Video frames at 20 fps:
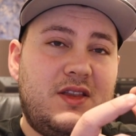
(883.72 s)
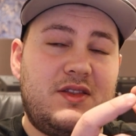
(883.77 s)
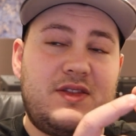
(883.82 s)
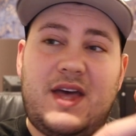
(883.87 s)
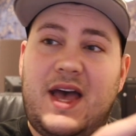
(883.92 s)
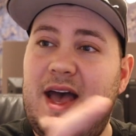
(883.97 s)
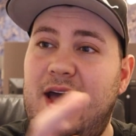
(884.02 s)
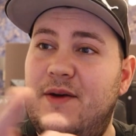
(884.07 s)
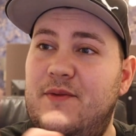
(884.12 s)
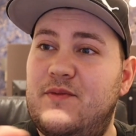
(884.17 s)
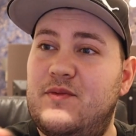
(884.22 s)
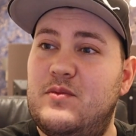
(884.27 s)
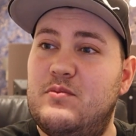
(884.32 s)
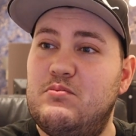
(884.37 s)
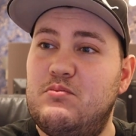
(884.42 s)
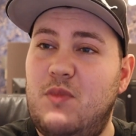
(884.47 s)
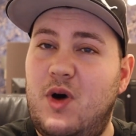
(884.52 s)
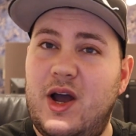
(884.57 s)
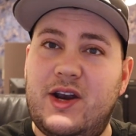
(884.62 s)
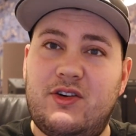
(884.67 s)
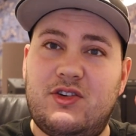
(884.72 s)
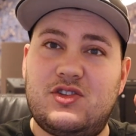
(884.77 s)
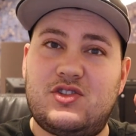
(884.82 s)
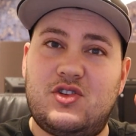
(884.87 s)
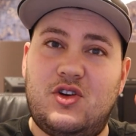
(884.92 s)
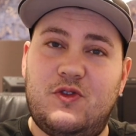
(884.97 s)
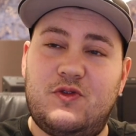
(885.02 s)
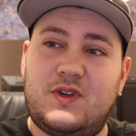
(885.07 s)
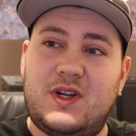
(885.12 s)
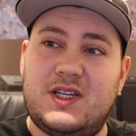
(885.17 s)
that
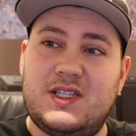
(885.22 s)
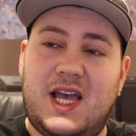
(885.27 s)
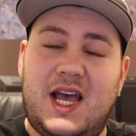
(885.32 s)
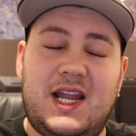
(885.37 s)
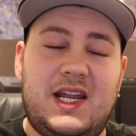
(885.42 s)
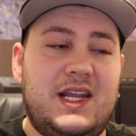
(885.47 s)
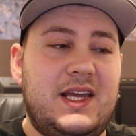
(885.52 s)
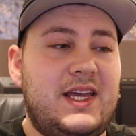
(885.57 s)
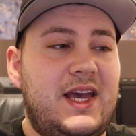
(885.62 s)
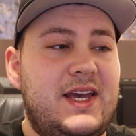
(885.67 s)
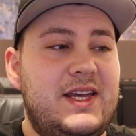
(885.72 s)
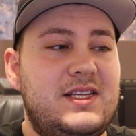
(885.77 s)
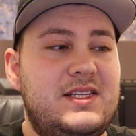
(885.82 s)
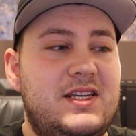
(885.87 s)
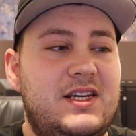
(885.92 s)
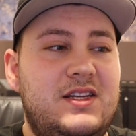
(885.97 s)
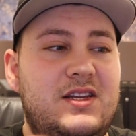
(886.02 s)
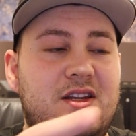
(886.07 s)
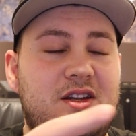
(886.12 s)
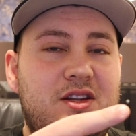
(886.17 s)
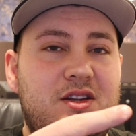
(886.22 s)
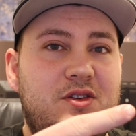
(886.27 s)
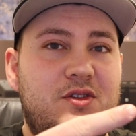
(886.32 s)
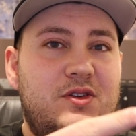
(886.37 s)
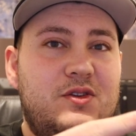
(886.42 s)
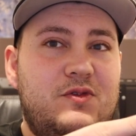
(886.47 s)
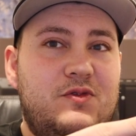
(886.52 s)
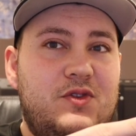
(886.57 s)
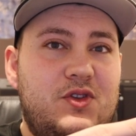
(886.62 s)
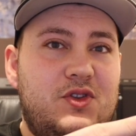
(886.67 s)
Microsoft has allocated
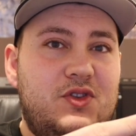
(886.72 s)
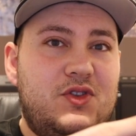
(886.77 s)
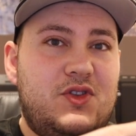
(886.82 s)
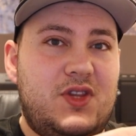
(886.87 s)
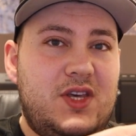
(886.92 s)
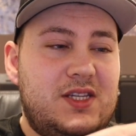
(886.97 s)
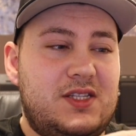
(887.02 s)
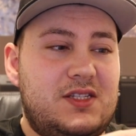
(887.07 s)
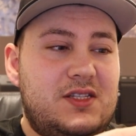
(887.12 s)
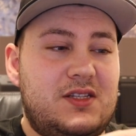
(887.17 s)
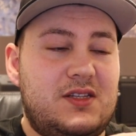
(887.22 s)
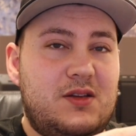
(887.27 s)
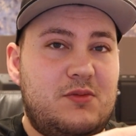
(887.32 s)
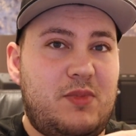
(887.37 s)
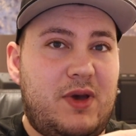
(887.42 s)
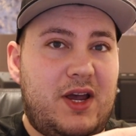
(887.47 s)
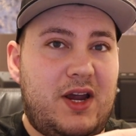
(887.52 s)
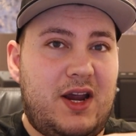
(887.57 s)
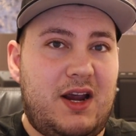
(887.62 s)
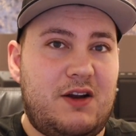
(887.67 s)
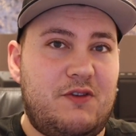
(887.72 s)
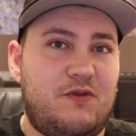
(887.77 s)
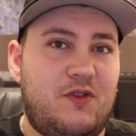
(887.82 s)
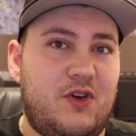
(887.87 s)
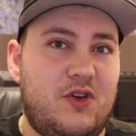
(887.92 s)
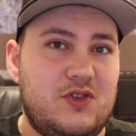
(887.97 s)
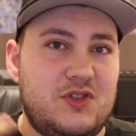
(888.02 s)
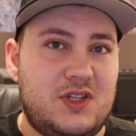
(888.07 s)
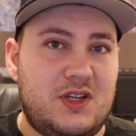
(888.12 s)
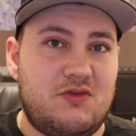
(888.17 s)
for this pair of
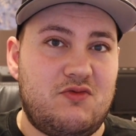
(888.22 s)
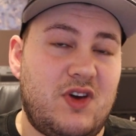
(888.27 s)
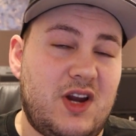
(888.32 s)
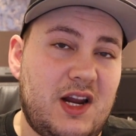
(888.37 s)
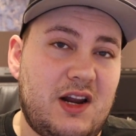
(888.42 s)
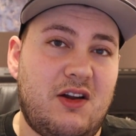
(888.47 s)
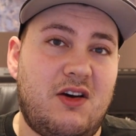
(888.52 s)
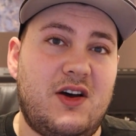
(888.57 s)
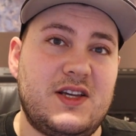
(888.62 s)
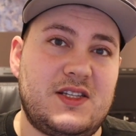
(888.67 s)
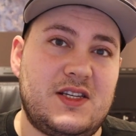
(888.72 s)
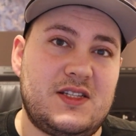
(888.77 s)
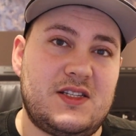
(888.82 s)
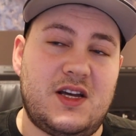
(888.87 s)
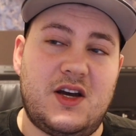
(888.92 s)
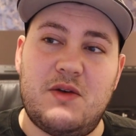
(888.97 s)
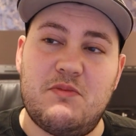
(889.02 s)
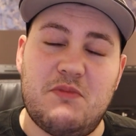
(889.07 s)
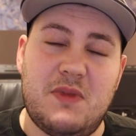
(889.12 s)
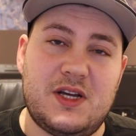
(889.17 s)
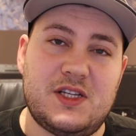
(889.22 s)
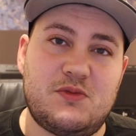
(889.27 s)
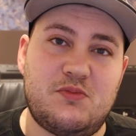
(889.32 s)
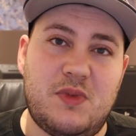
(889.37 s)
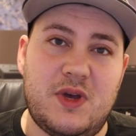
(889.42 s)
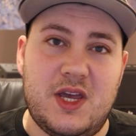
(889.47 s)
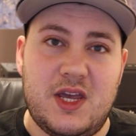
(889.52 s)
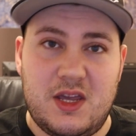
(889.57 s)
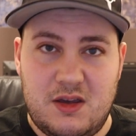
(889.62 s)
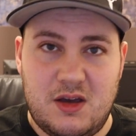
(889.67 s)
headphones. It realizes that it must
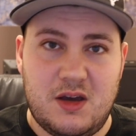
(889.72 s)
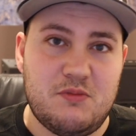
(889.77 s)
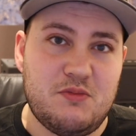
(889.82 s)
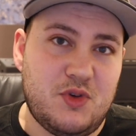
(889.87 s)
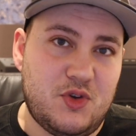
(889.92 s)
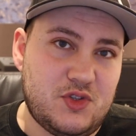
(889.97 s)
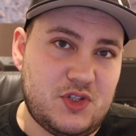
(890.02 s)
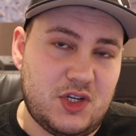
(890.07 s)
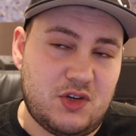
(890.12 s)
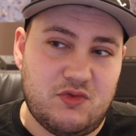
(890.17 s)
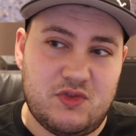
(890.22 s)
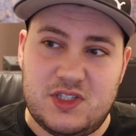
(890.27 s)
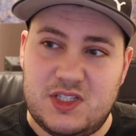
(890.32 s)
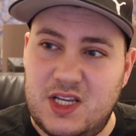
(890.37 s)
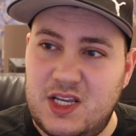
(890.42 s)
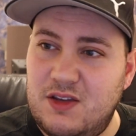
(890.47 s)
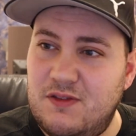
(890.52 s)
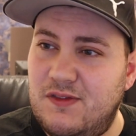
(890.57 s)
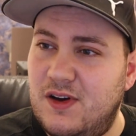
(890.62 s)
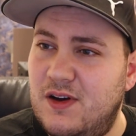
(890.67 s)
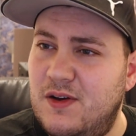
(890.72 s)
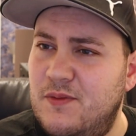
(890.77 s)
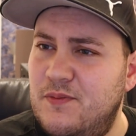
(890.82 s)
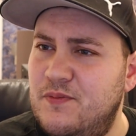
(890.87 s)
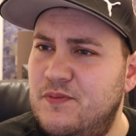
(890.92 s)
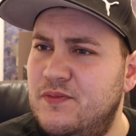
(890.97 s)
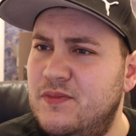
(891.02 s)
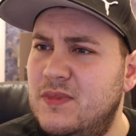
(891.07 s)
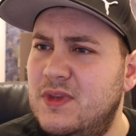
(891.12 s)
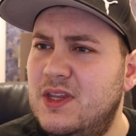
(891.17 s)
be a music receiver,
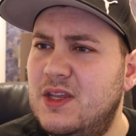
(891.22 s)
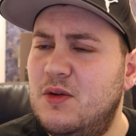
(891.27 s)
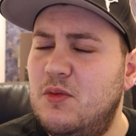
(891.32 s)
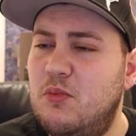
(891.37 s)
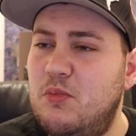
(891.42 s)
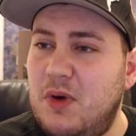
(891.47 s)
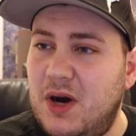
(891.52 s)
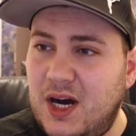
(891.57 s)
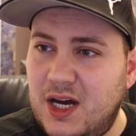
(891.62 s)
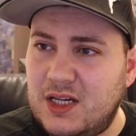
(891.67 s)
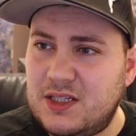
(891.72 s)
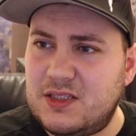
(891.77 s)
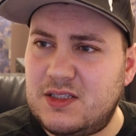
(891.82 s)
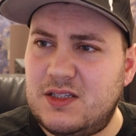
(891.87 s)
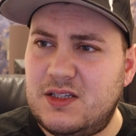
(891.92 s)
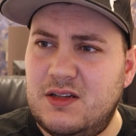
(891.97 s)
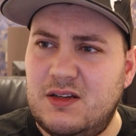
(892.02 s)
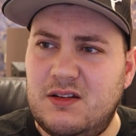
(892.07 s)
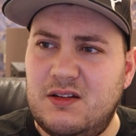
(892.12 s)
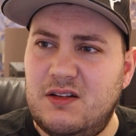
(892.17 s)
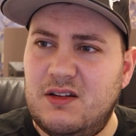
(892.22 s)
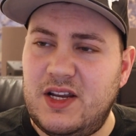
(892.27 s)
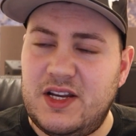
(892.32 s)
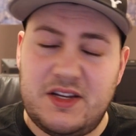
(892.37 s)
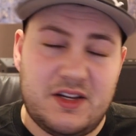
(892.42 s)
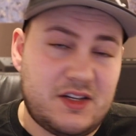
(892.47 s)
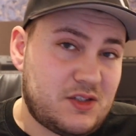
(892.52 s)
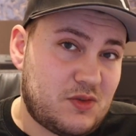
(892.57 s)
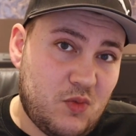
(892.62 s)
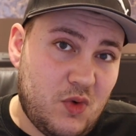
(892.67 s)
but it
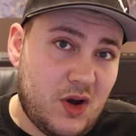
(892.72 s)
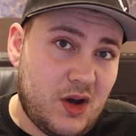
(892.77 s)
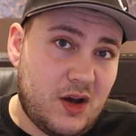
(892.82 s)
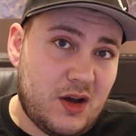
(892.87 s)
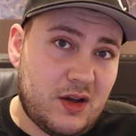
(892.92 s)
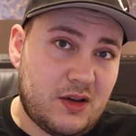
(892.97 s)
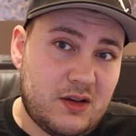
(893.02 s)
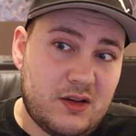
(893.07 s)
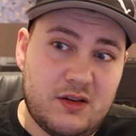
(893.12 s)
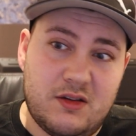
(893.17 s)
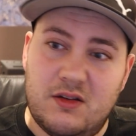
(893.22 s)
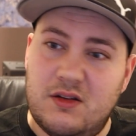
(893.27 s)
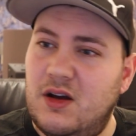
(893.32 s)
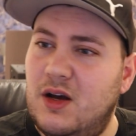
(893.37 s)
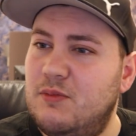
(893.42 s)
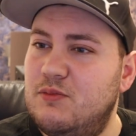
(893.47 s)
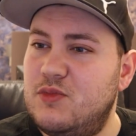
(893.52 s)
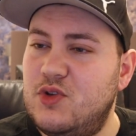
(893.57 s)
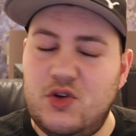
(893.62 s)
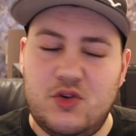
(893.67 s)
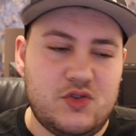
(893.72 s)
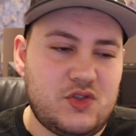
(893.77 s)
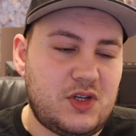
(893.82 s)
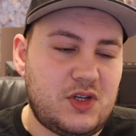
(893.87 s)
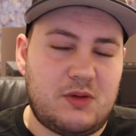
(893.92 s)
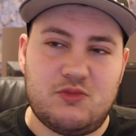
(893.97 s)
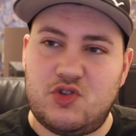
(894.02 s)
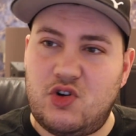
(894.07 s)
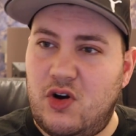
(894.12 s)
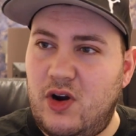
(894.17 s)
doesn't work. I'm
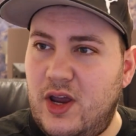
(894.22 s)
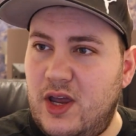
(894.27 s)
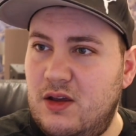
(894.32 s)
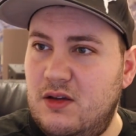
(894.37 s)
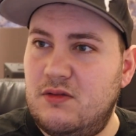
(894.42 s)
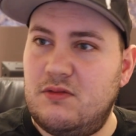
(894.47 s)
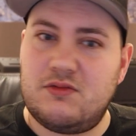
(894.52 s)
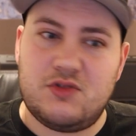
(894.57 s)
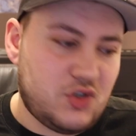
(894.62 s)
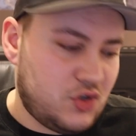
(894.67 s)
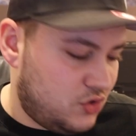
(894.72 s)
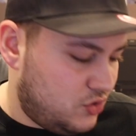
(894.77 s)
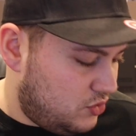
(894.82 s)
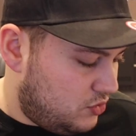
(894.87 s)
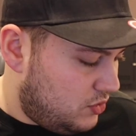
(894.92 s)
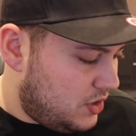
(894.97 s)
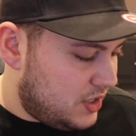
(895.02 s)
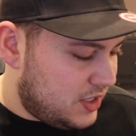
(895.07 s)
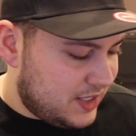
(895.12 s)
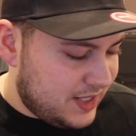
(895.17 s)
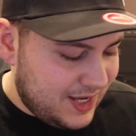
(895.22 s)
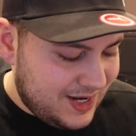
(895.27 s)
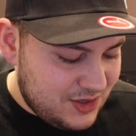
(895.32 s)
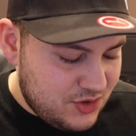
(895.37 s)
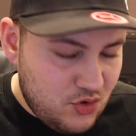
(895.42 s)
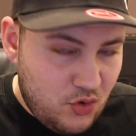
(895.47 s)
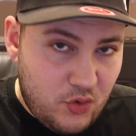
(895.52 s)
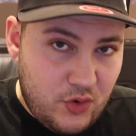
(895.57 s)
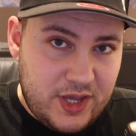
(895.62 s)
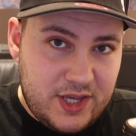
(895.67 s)
trying to get
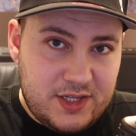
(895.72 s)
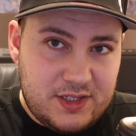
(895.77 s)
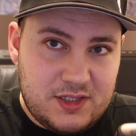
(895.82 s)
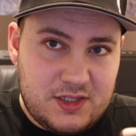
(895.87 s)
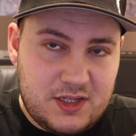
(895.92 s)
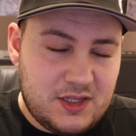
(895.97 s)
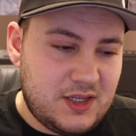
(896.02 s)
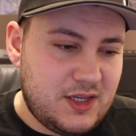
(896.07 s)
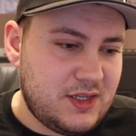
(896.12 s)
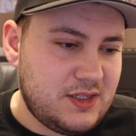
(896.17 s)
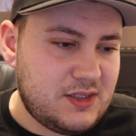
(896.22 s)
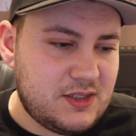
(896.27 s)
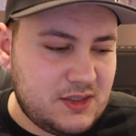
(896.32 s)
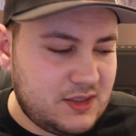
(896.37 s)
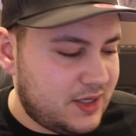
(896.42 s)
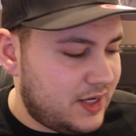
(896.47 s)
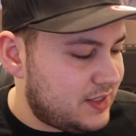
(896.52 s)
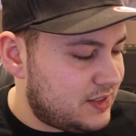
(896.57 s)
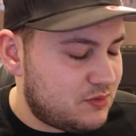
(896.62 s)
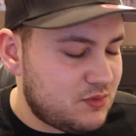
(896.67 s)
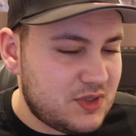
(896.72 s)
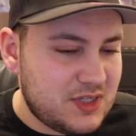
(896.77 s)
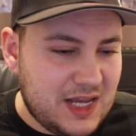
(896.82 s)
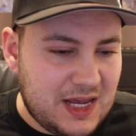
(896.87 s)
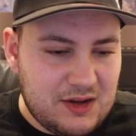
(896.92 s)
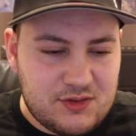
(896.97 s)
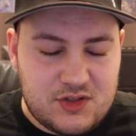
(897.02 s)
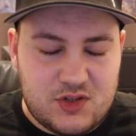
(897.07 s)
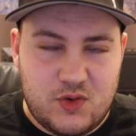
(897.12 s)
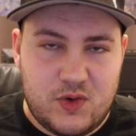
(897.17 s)
noise to this, to get some
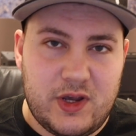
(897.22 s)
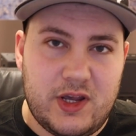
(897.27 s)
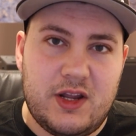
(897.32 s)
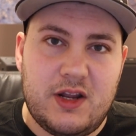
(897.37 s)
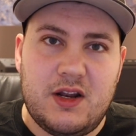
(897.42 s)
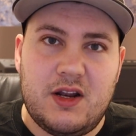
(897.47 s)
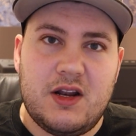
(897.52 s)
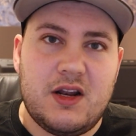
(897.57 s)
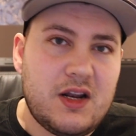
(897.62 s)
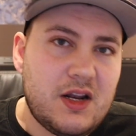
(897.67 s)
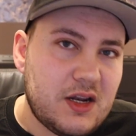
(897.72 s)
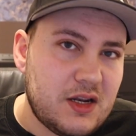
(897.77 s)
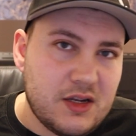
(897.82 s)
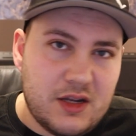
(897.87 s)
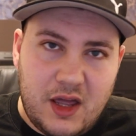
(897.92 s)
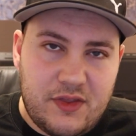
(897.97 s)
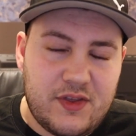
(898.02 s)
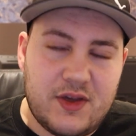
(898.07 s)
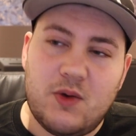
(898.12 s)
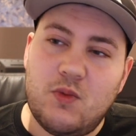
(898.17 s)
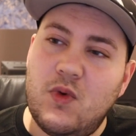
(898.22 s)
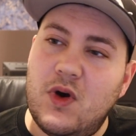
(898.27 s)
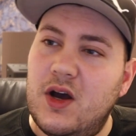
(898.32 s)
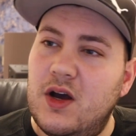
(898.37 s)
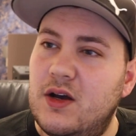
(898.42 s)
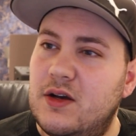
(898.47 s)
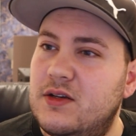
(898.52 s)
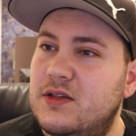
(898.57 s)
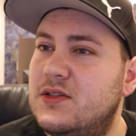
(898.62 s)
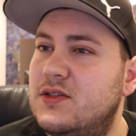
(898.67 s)
sound to it. Nothing
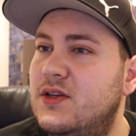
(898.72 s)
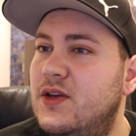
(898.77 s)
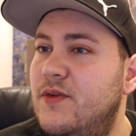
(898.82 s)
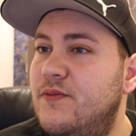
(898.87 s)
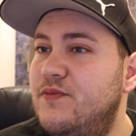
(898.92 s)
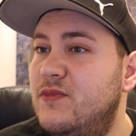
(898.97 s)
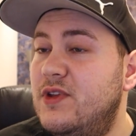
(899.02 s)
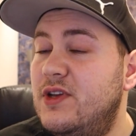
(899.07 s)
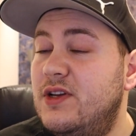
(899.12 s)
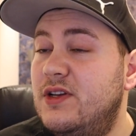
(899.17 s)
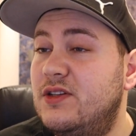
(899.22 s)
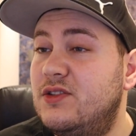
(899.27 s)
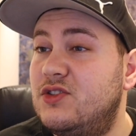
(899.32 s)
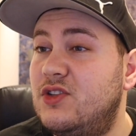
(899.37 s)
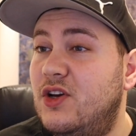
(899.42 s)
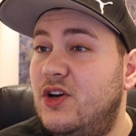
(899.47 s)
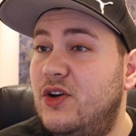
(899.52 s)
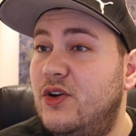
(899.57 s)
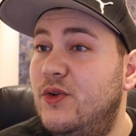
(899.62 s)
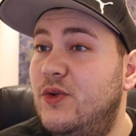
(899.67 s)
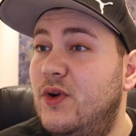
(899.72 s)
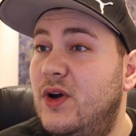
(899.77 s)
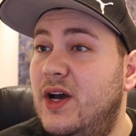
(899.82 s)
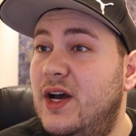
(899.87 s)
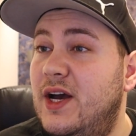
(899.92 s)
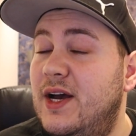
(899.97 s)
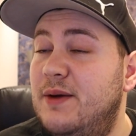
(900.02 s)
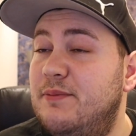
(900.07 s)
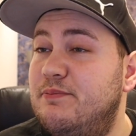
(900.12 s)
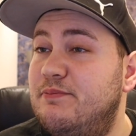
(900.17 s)
works. So
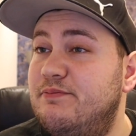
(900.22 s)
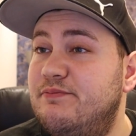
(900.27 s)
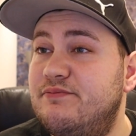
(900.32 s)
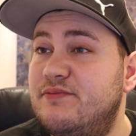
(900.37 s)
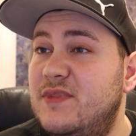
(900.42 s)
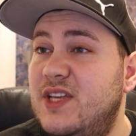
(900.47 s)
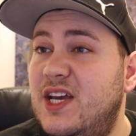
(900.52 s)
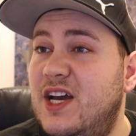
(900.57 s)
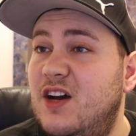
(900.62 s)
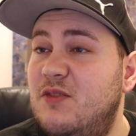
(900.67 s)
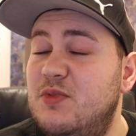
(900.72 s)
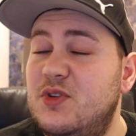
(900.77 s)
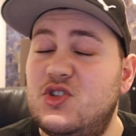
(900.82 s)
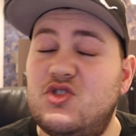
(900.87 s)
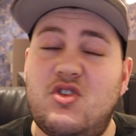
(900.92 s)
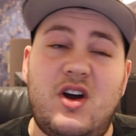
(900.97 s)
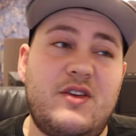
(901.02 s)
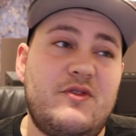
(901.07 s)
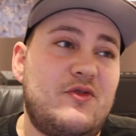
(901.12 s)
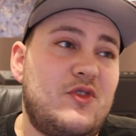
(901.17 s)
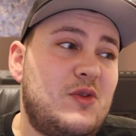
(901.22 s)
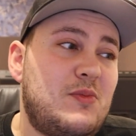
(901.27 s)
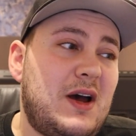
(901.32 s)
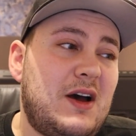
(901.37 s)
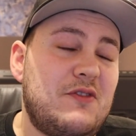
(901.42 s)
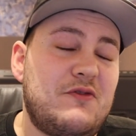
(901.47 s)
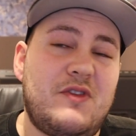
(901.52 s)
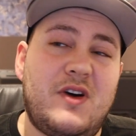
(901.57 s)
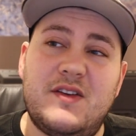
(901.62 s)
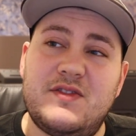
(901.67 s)
yeah, I've been trying for
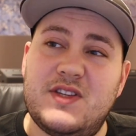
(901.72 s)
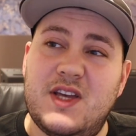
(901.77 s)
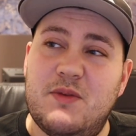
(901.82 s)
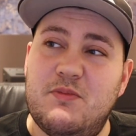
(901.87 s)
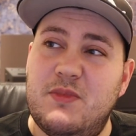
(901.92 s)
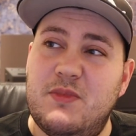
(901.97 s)
about 5-10